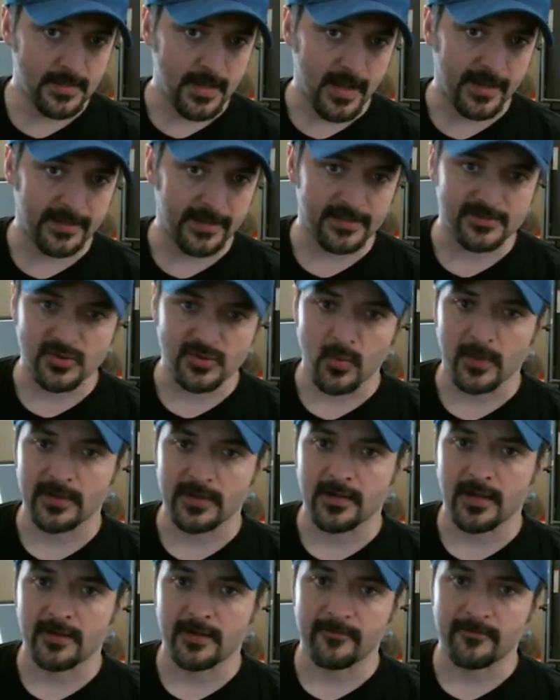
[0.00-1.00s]
I get
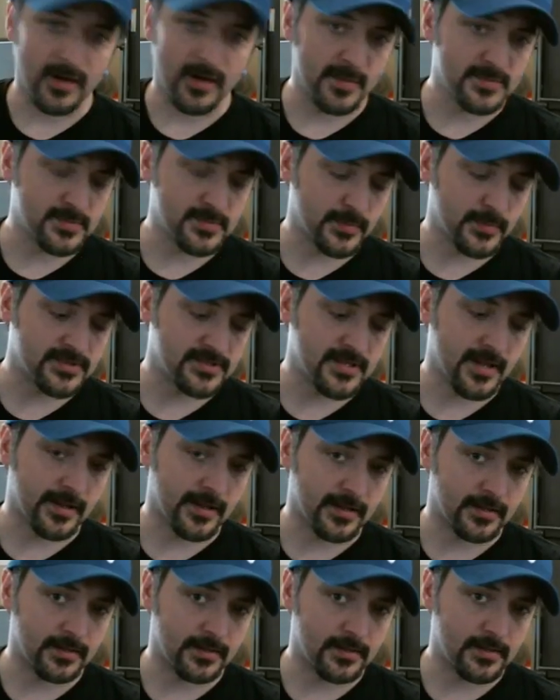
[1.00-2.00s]
29 frames per
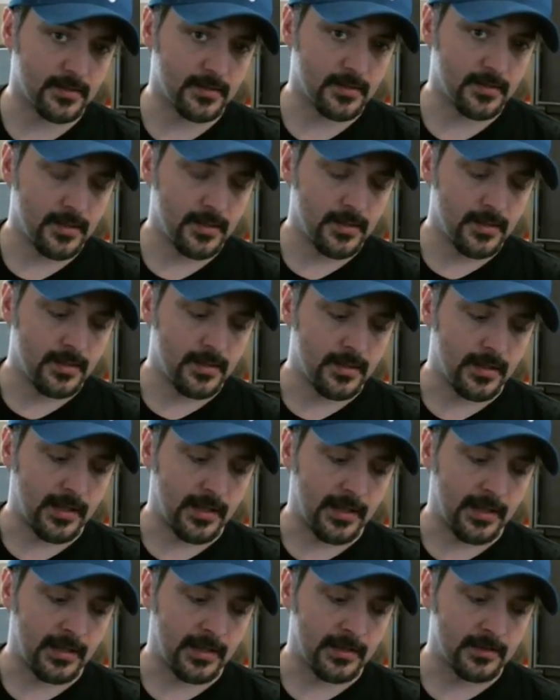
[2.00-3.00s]
second.
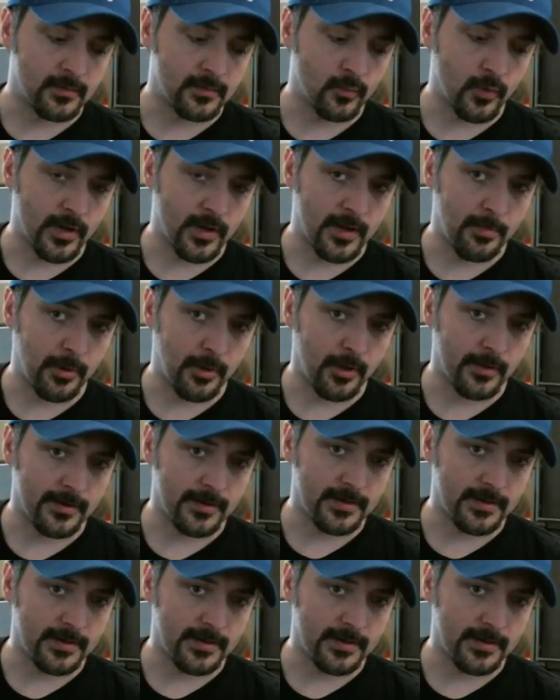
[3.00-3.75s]
And when I plug